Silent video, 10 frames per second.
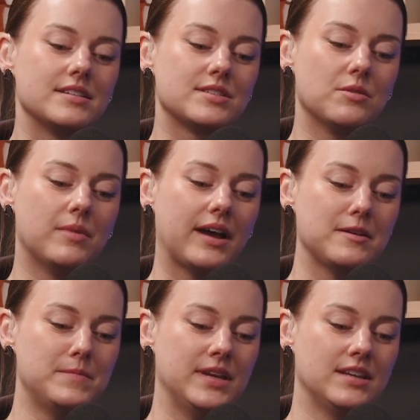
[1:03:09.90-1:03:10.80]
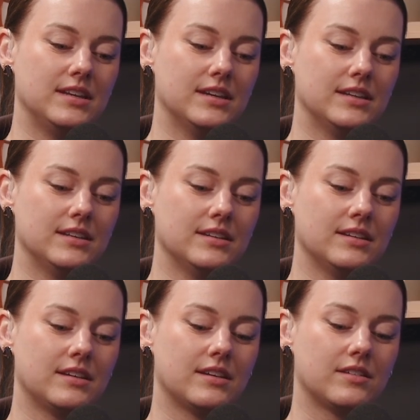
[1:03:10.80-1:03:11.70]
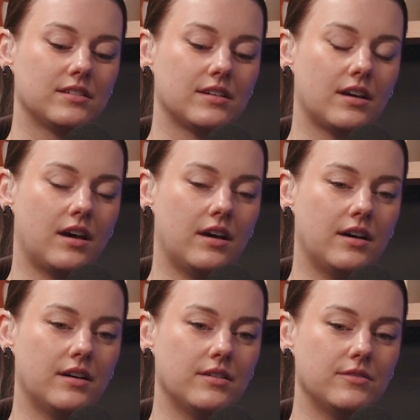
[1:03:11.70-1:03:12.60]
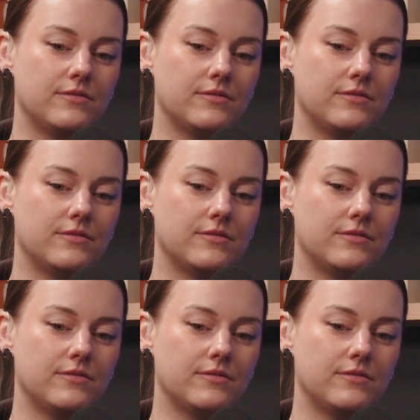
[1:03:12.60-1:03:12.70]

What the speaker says: So my opinion of